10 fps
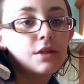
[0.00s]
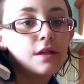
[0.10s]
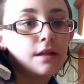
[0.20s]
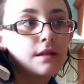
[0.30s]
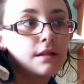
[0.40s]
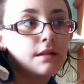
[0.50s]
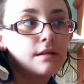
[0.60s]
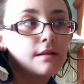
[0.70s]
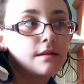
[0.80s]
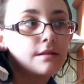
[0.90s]
which
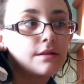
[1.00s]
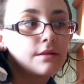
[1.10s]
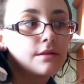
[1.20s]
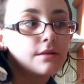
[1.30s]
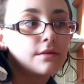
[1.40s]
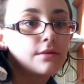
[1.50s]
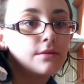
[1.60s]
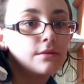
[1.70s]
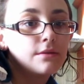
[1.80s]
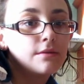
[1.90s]
is
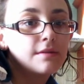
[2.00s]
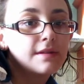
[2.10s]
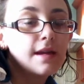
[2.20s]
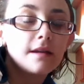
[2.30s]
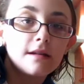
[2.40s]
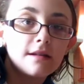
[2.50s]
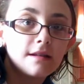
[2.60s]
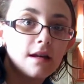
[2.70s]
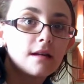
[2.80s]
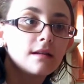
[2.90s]
Tuesday?
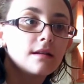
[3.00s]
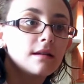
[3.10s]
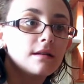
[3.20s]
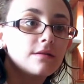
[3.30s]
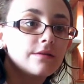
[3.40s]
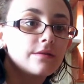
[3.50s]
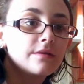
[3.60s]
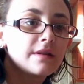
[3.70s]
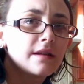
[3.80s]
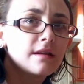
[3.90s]
Yeah,
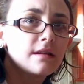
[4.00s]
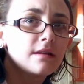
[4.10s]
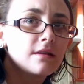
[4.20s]
Tuesday.